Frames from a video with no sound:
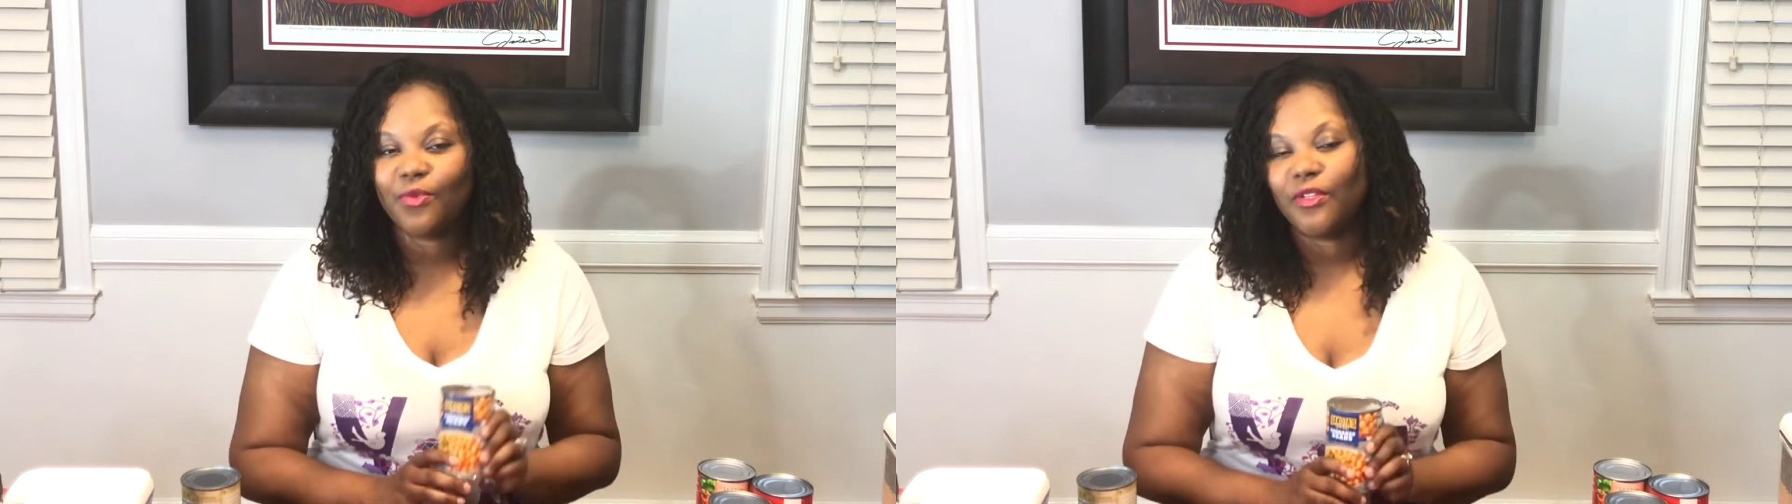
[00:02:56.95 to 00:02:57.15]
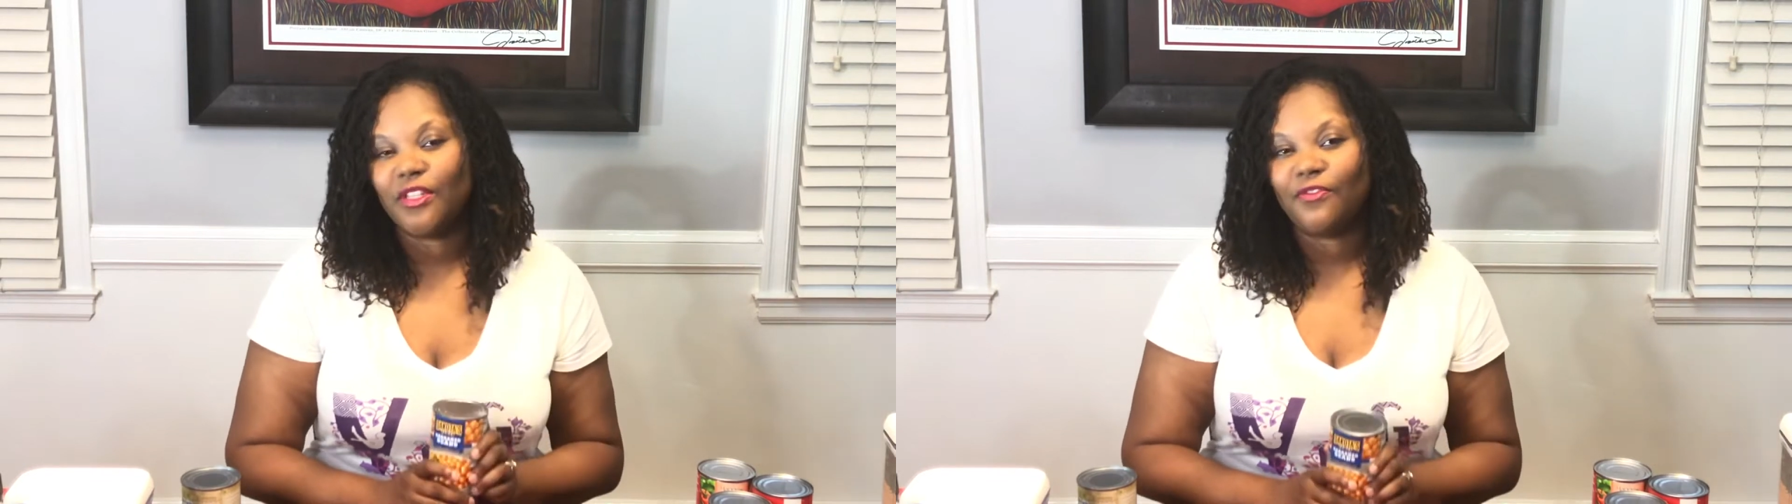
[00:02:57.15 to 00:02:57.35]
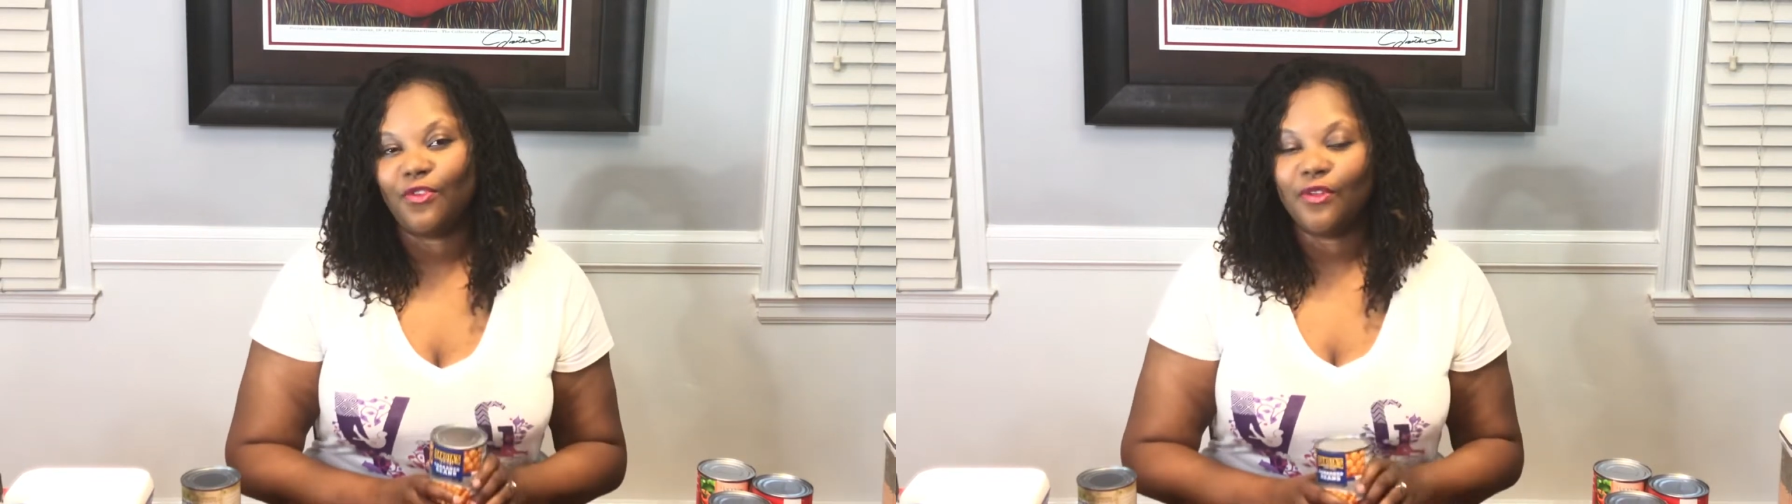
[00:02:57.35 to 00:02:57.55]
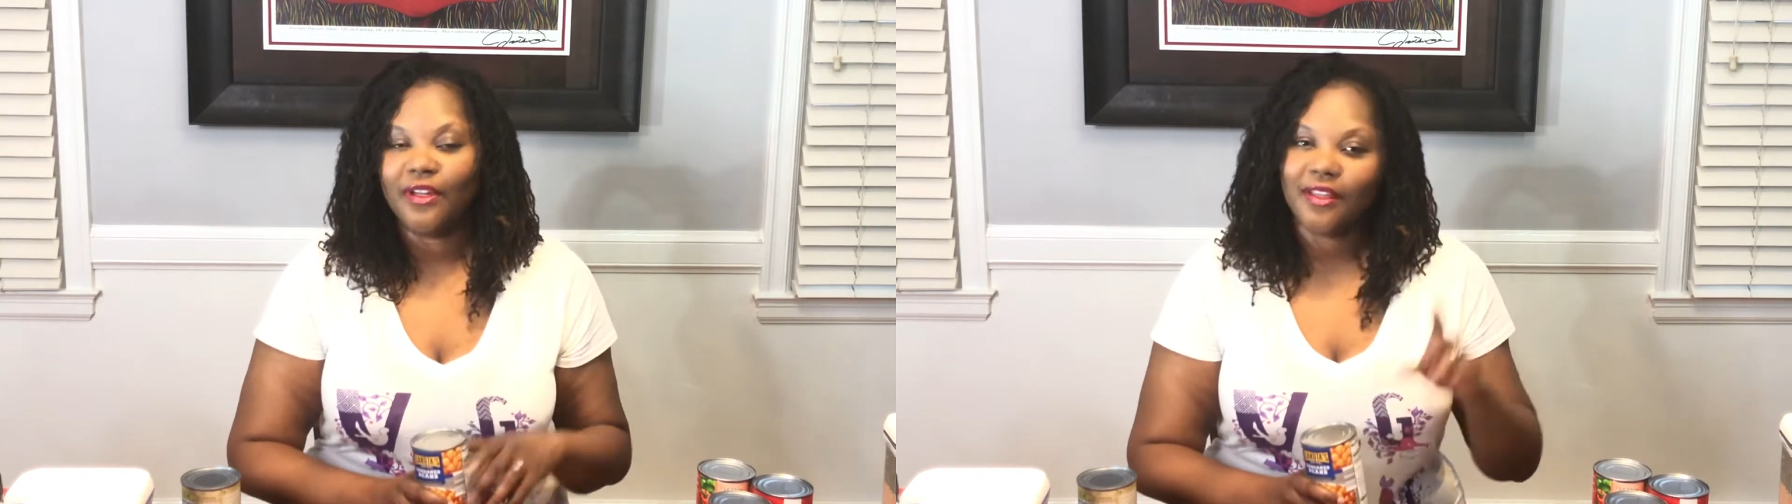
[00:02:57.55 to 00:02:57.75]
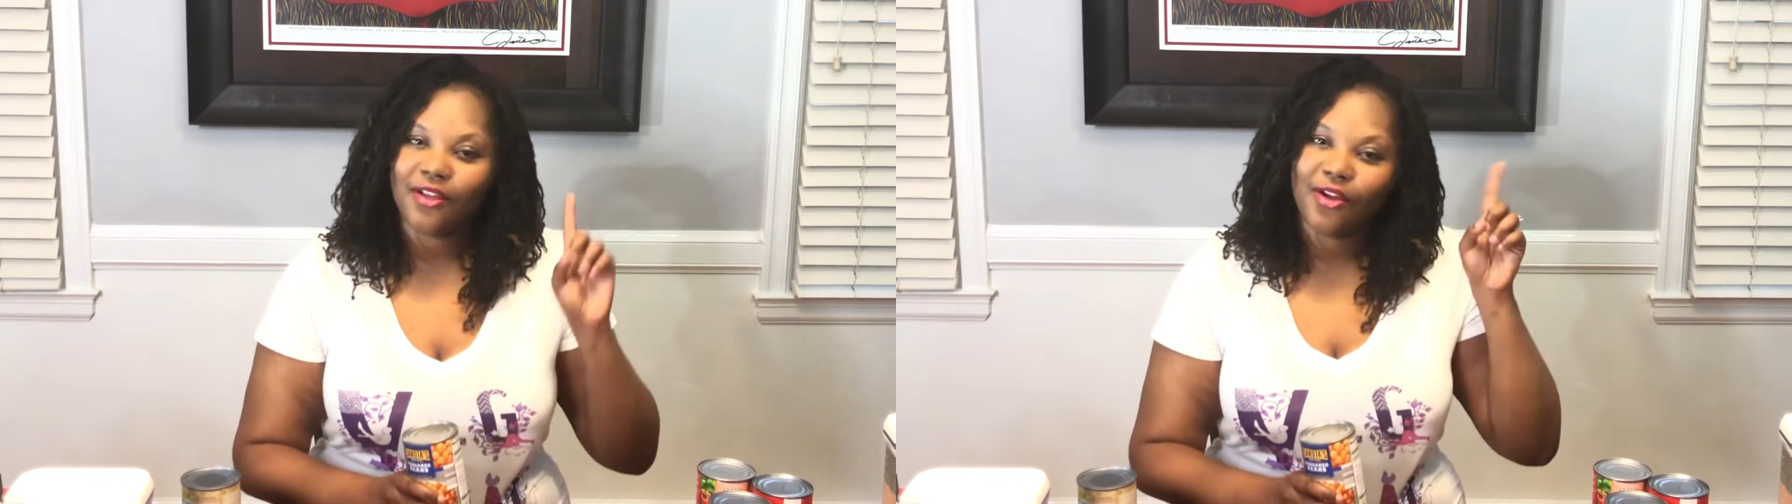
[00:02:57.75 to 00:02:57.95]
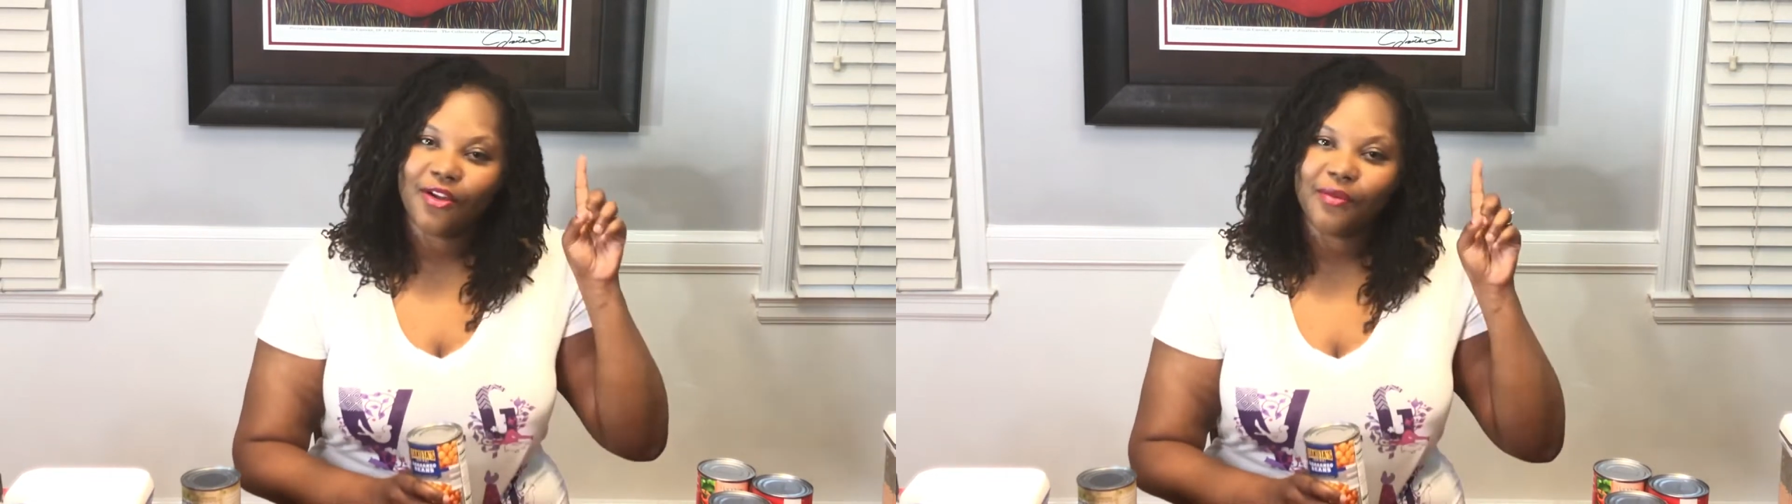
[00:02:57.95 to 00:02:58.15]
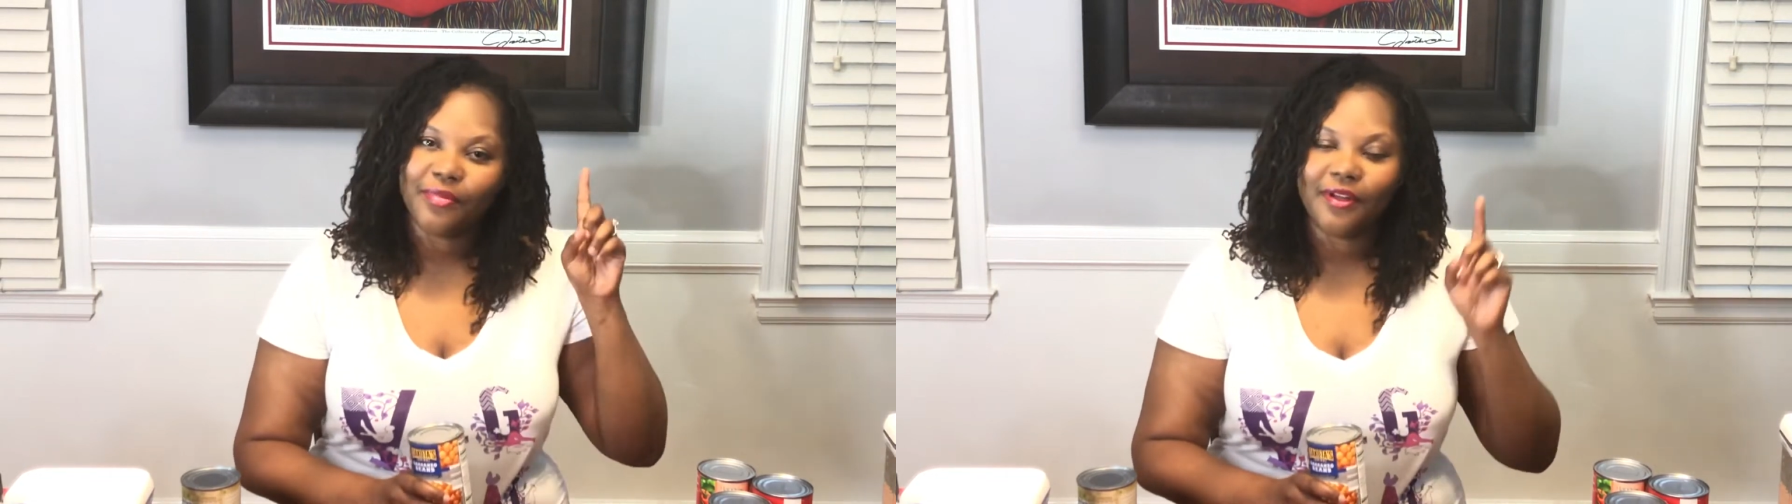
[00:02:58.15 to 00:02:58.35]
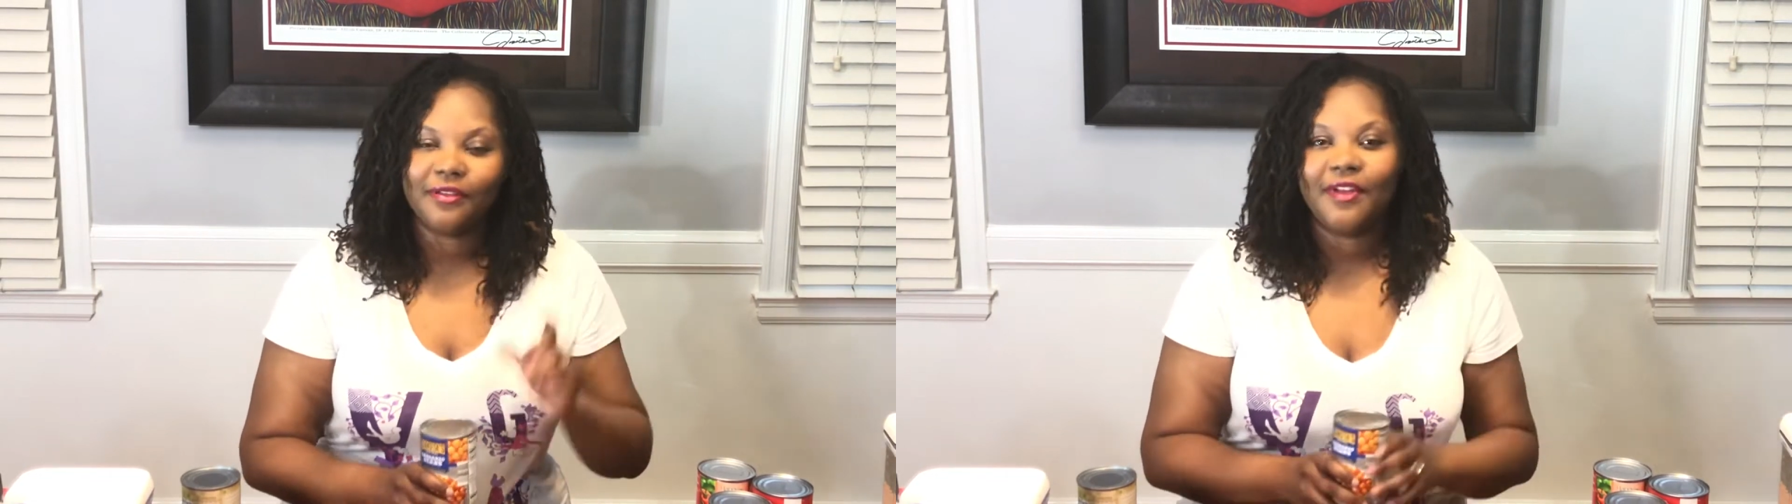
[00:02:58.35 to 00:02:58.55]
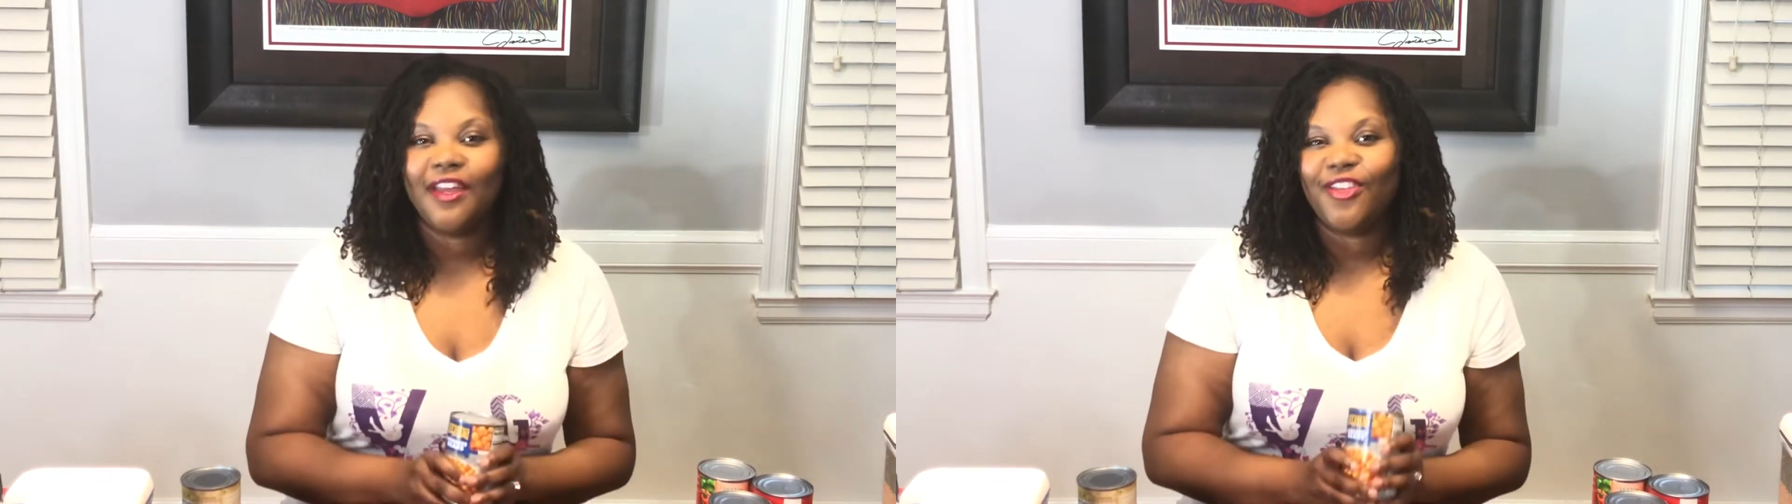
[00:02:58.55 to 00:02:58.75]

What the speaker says: which if you look at the card above,